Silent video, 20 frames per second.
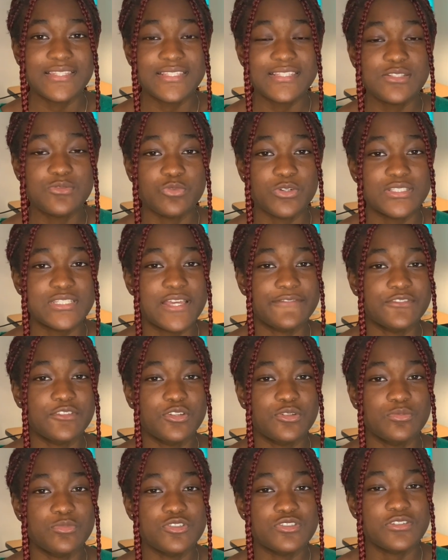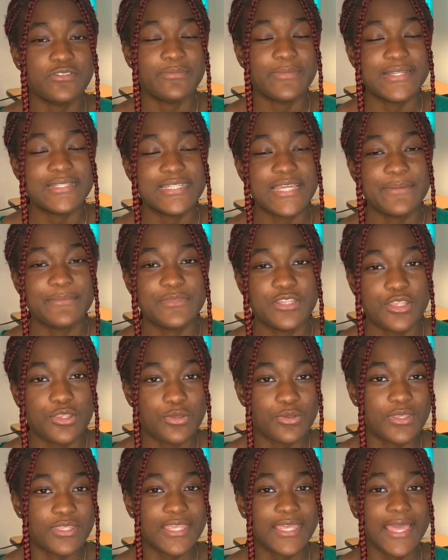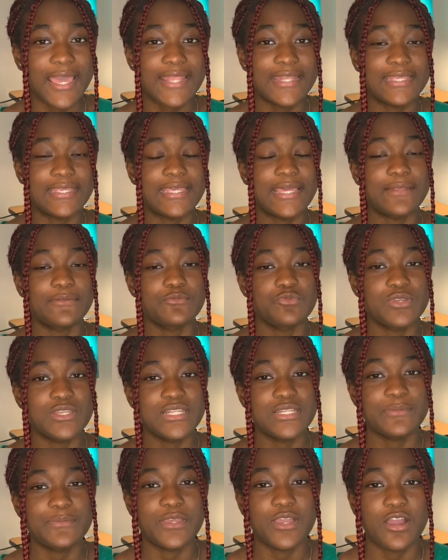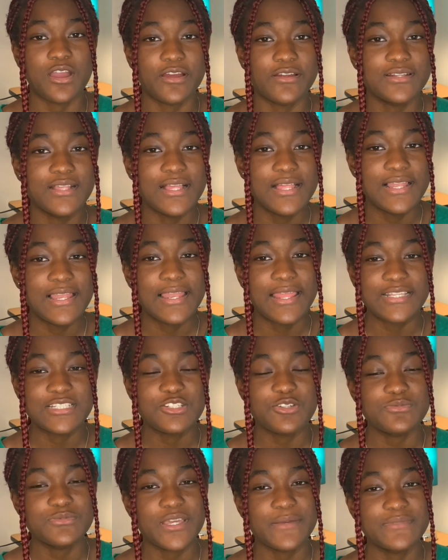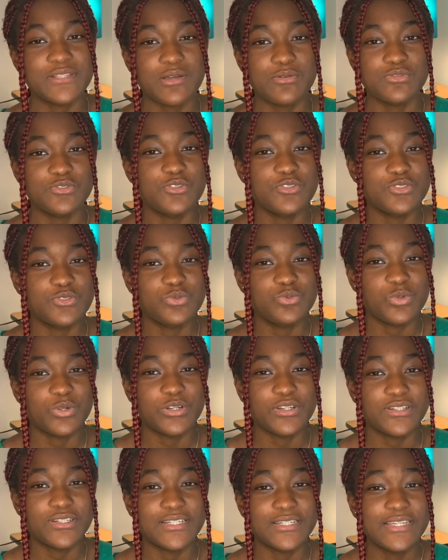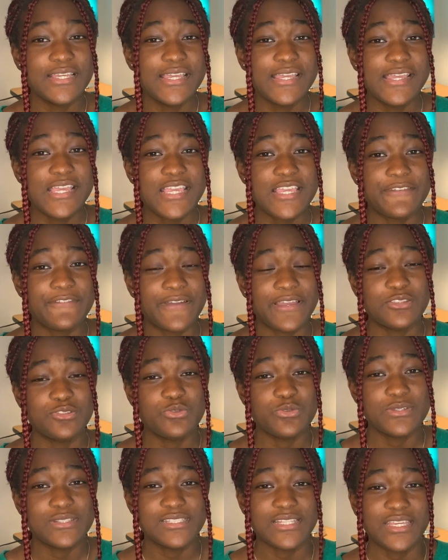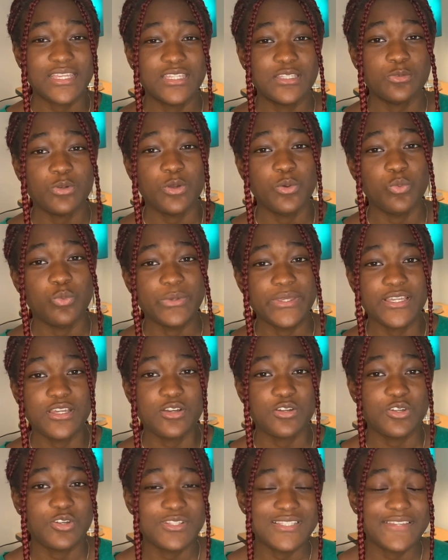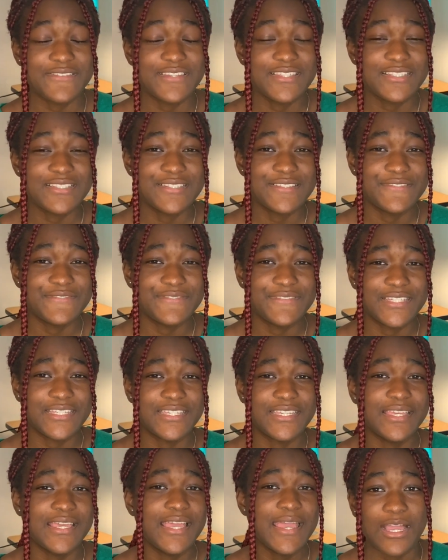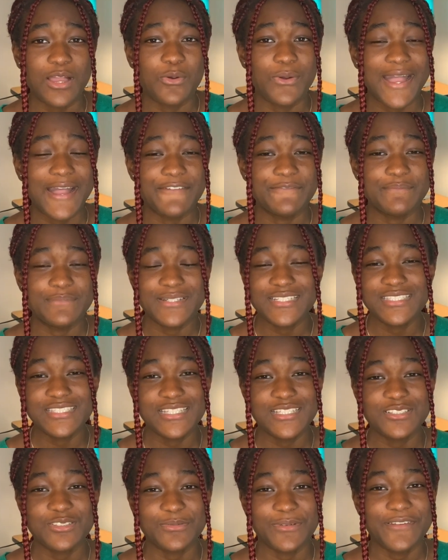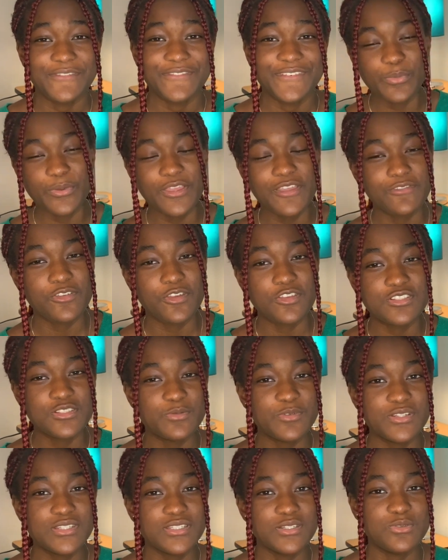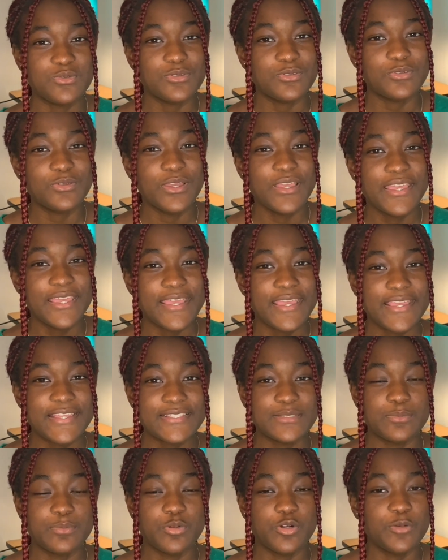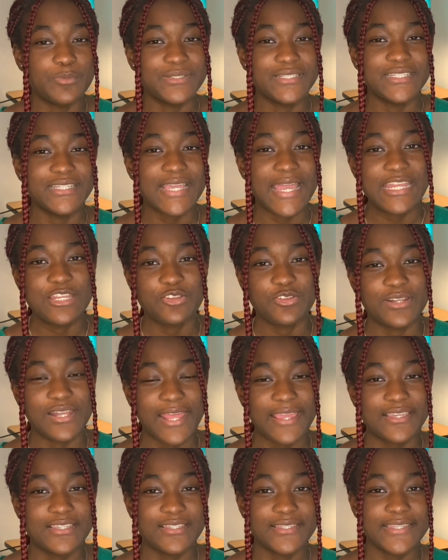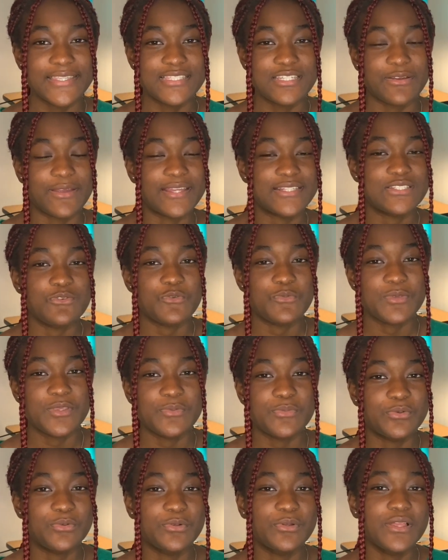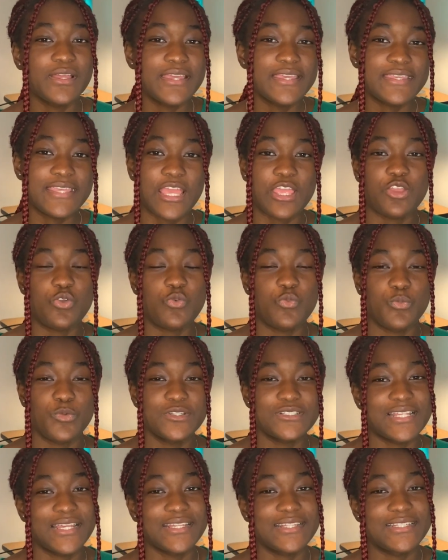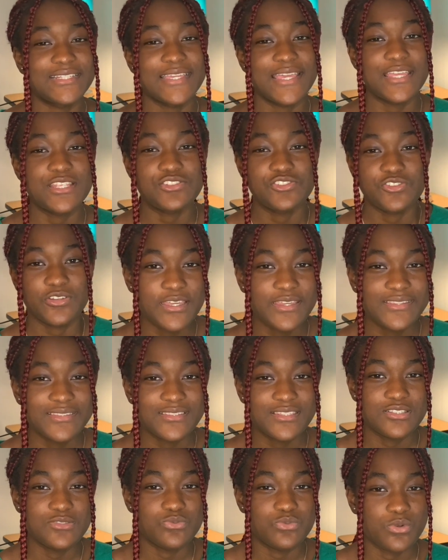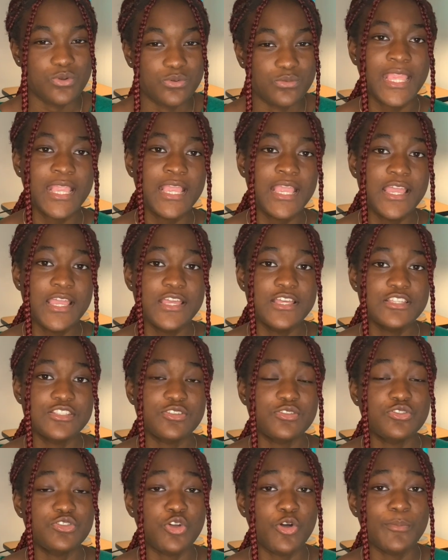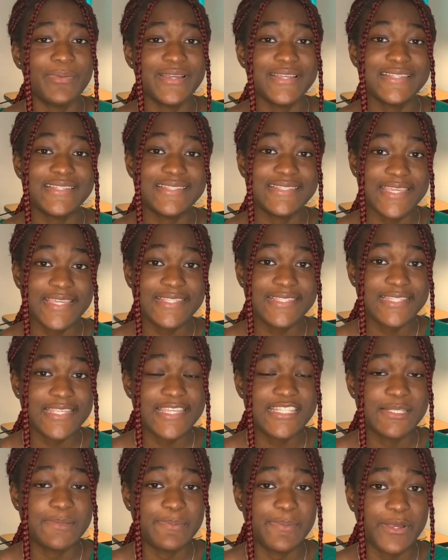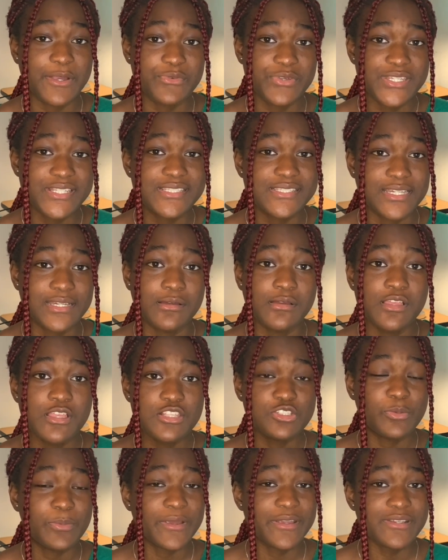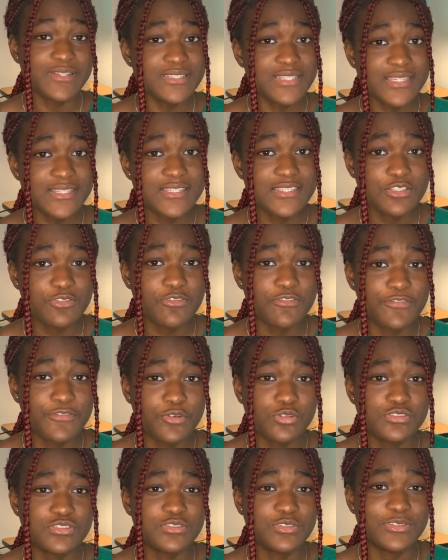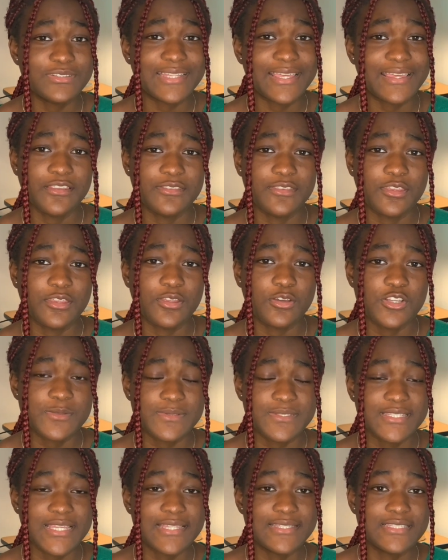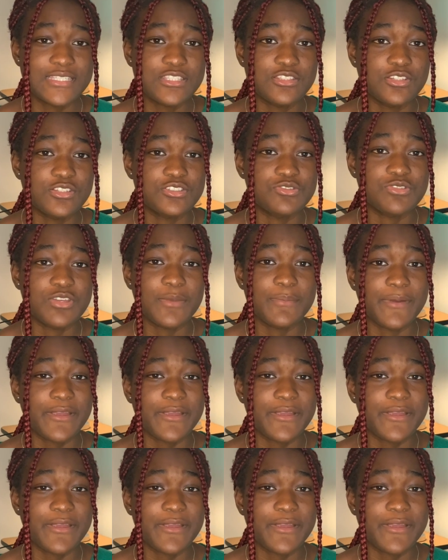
This is what I've done most of my time in the UK, and it can really be hard. Sometimes I would go to work. If I do it a week consecutively, I will have blisters on my feet. But if somebody who is bubbly and you like interacting with people, yeah, you will most likely enjoy this role. So number 6 is barista. So barista still falls under the hospitality industry.